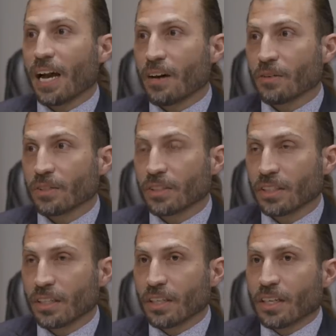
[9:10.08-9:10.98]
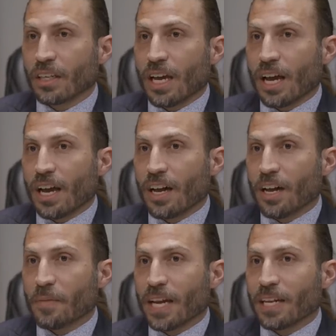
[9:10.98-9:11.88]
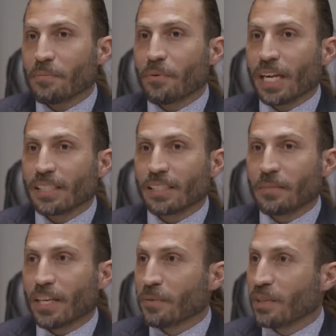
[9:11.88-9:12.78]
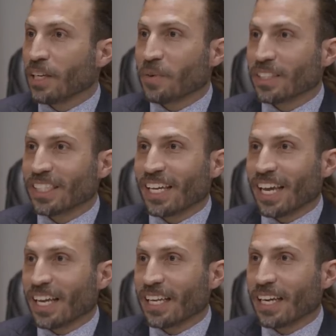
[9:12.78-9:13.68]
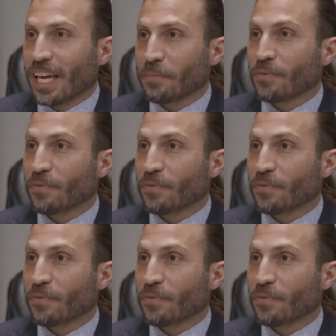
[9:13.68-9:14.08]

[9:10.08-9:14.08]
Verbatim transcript: out um, and embracing my community once again and